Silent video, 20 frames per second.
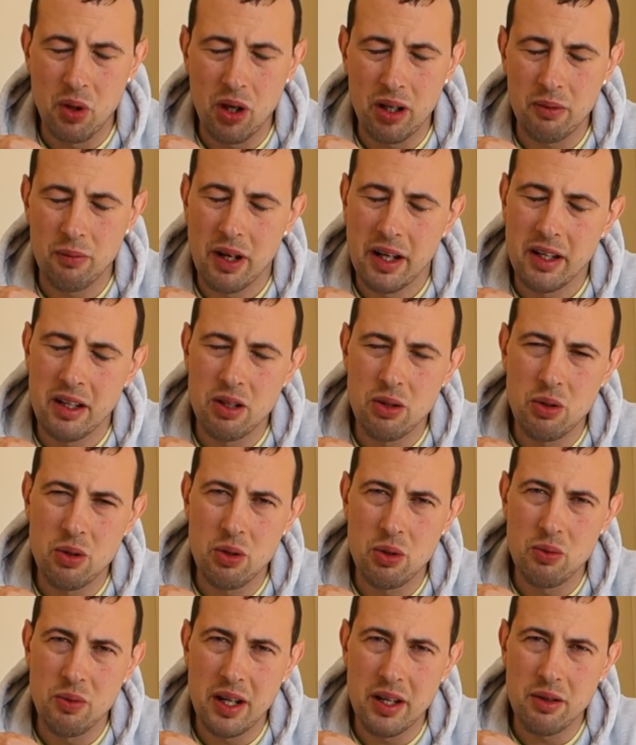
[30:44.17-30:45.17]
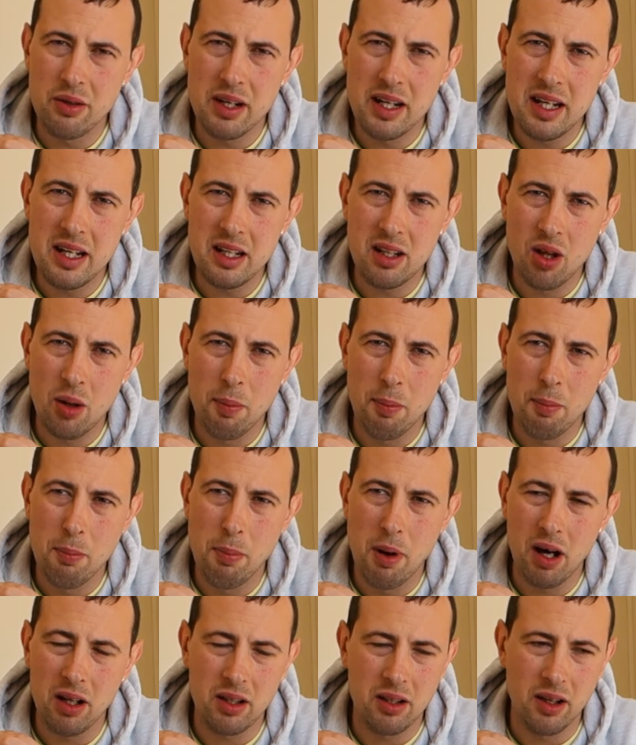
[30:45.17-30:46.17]
when you heat up
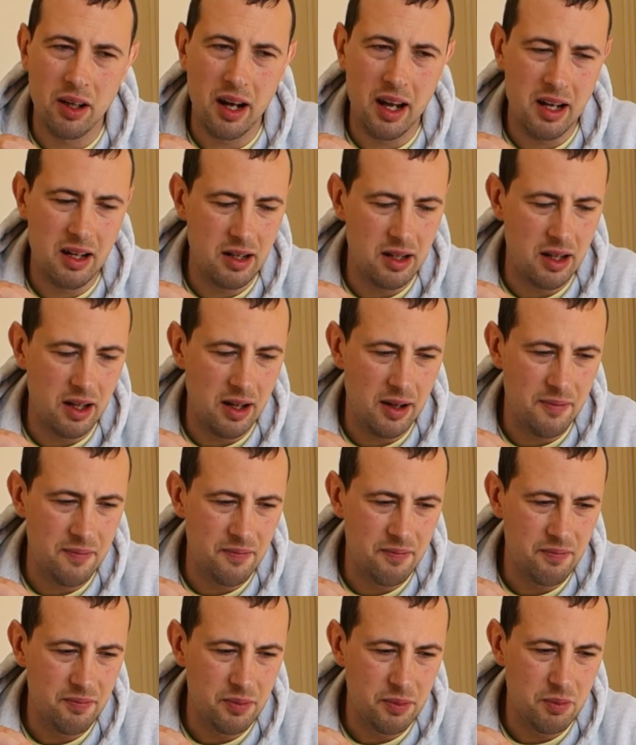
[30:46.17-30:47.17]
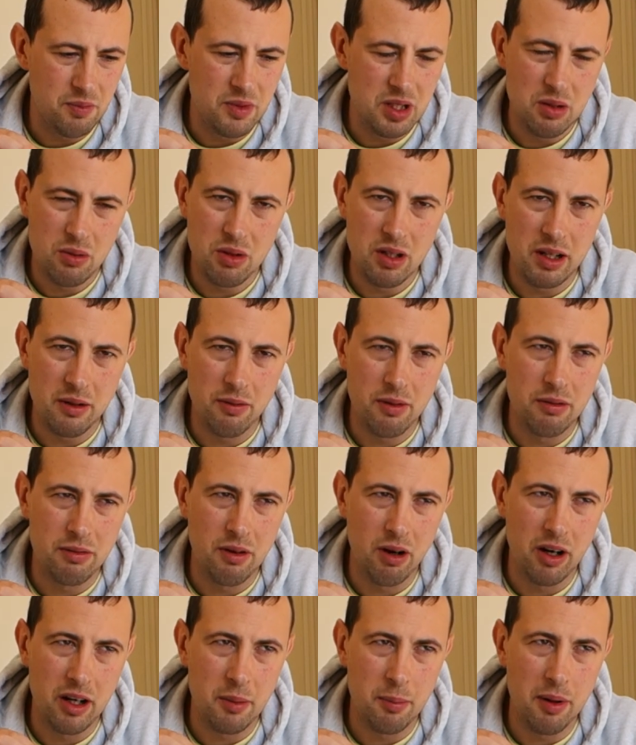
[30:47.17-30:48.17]
butter and you
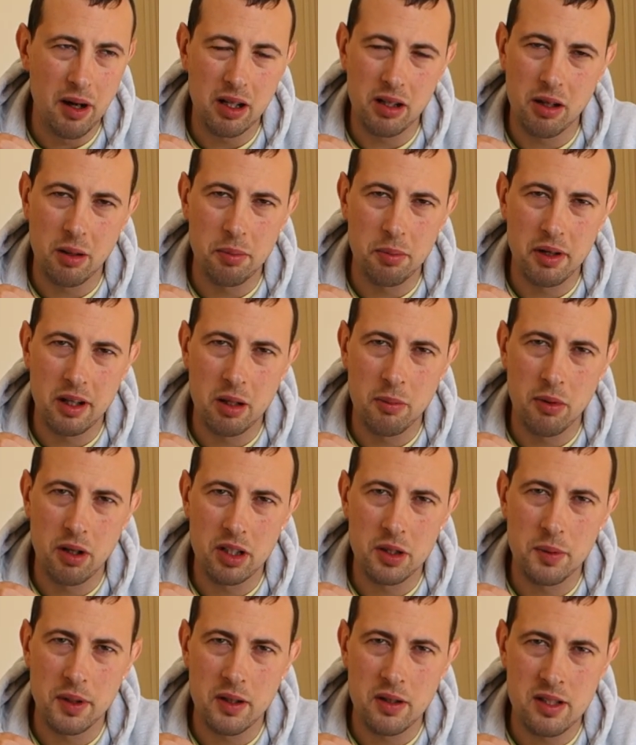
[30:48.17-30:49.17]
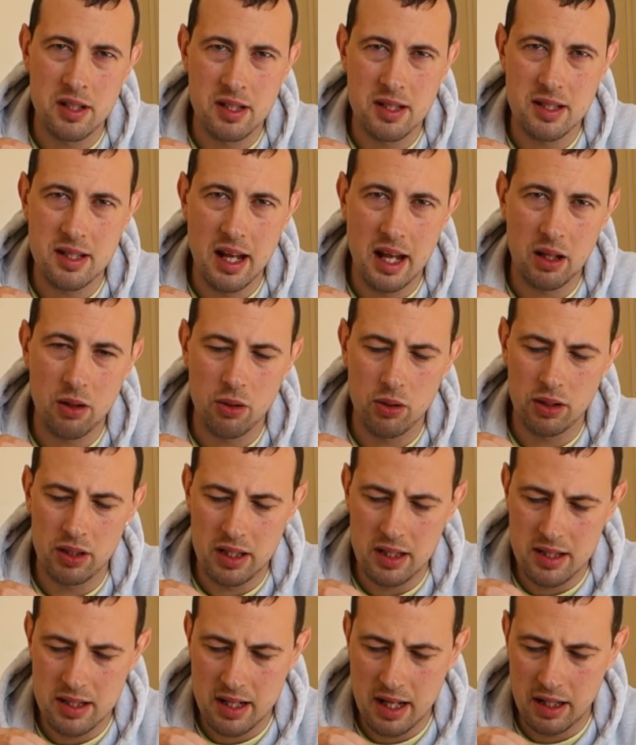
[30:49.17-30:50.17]
liquefy the butter pretty much because it's that hot.
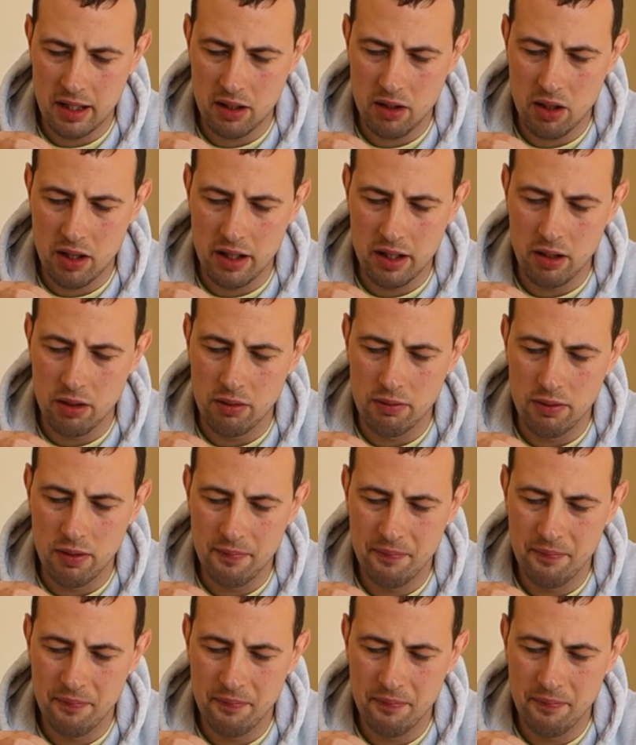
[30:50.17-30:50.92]
It's that kind of